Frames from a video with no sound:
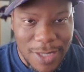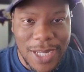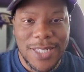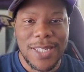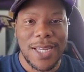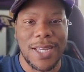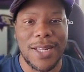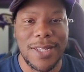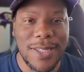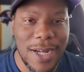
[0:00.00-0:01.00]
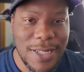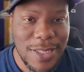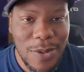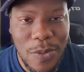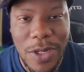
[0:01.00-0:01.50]
He said
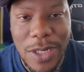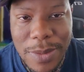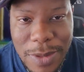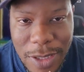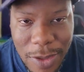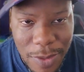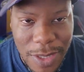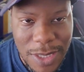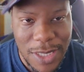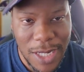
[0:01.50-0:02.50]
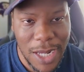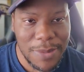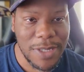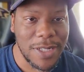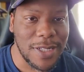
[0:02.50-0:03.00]
Ty'Son Williams decreased
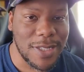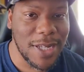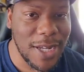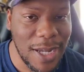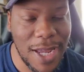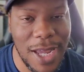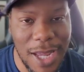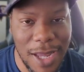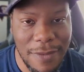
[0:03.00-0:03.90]
snaps in the second half